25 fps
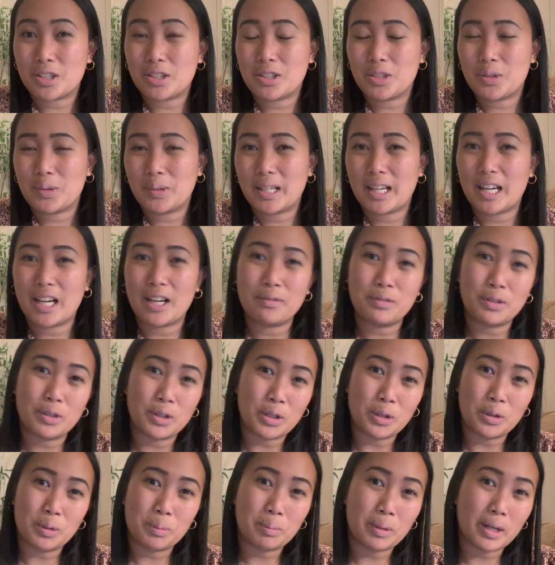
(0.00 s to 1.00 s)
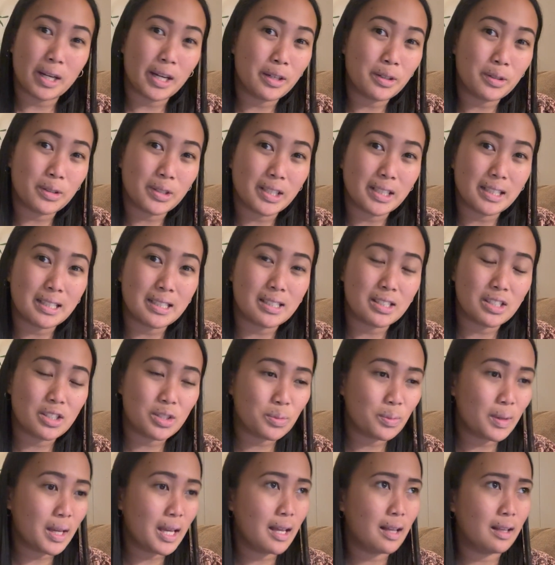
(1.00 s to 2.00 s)
you would have your own priorities as
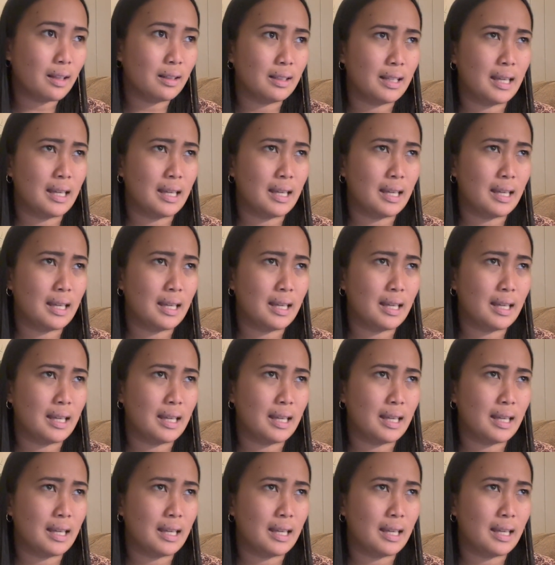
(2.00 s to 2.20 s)
well,